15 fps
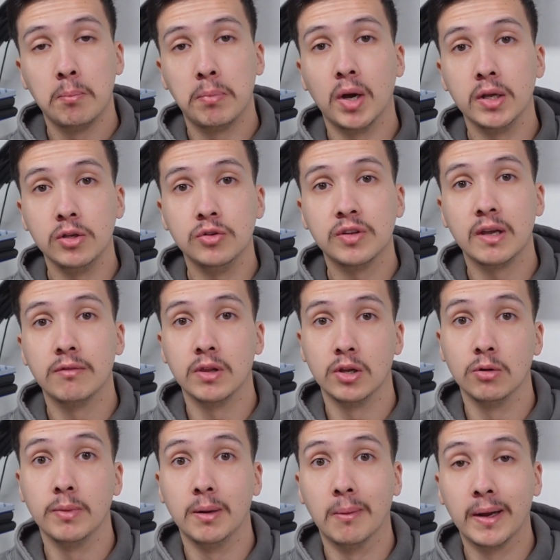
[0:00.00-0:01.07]
but you save a
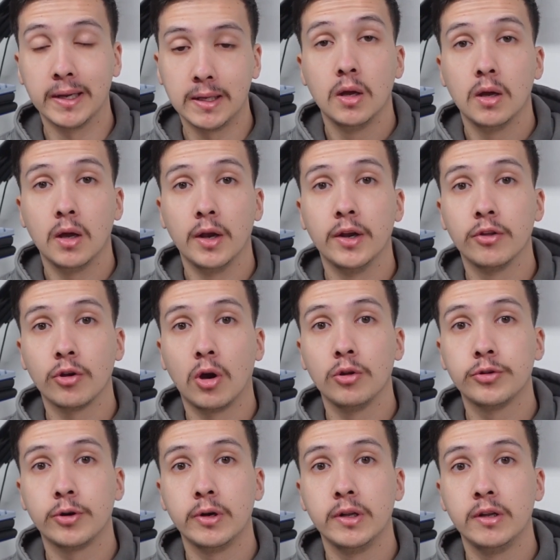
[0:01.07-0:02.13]
little bit of money. Another
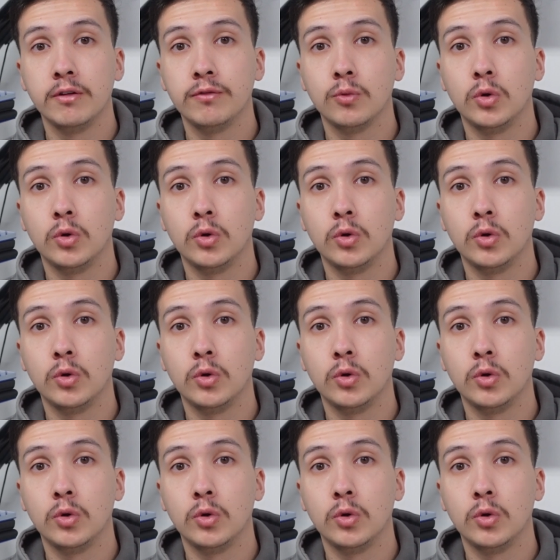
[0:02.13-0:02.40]
alternative